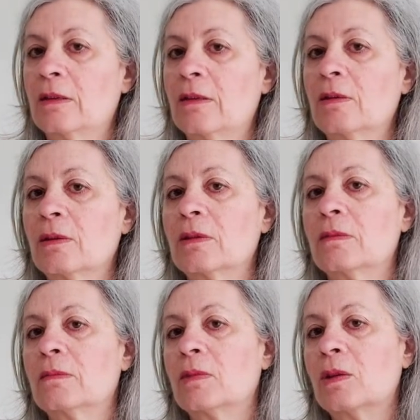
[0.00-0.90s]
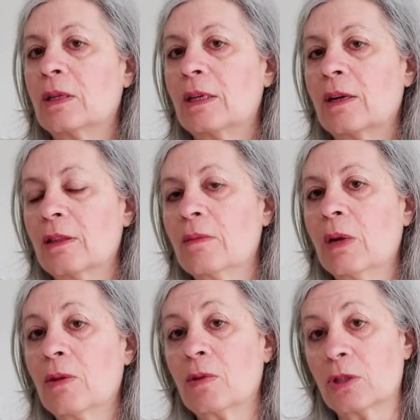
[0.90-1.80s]
You can cut them
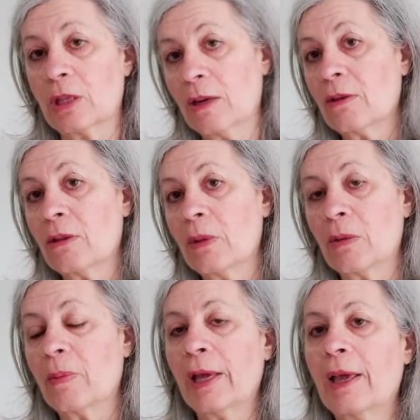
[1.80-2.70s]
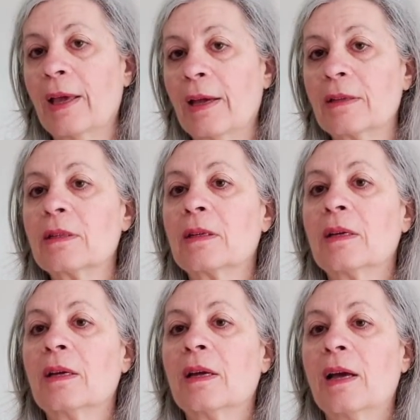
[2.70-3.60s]
out or tear them out by hand
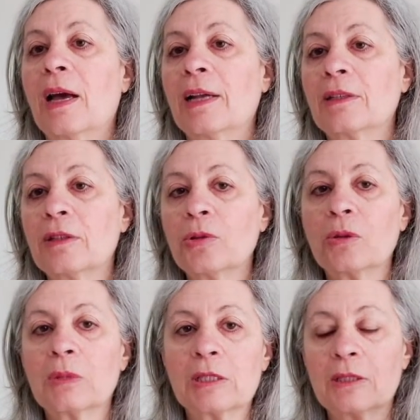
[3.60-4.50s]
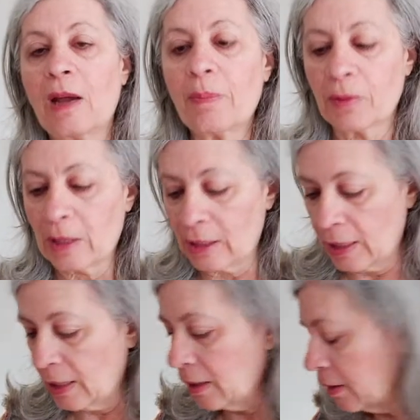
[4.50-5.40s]
and glue them
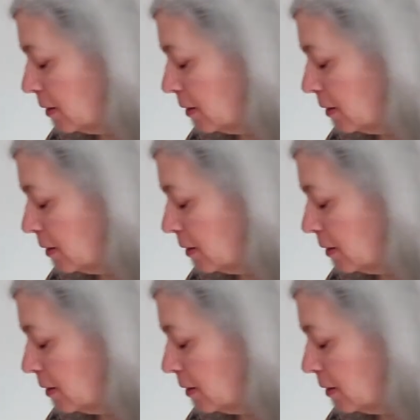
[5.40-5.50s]
separately,